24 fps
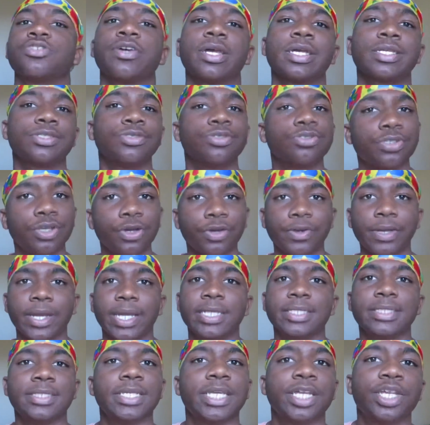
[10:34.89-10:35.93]
Tracksuits go
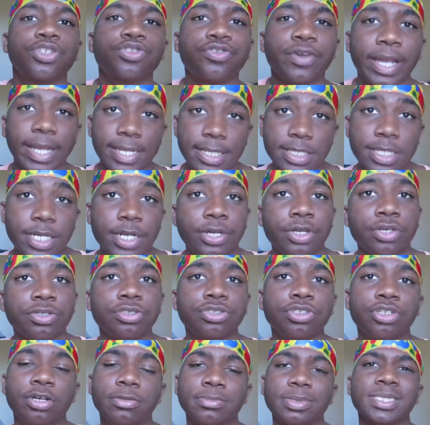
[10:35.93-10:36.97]
crazy. It attracts
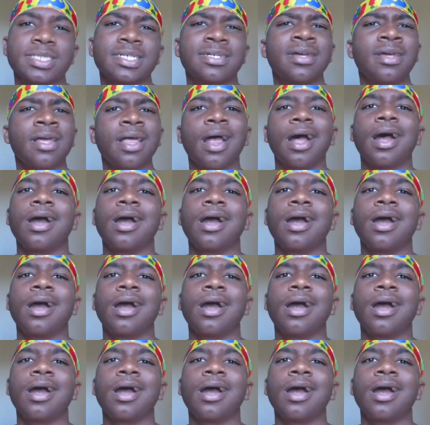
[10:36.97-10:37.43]
girls, you know what I'm saying?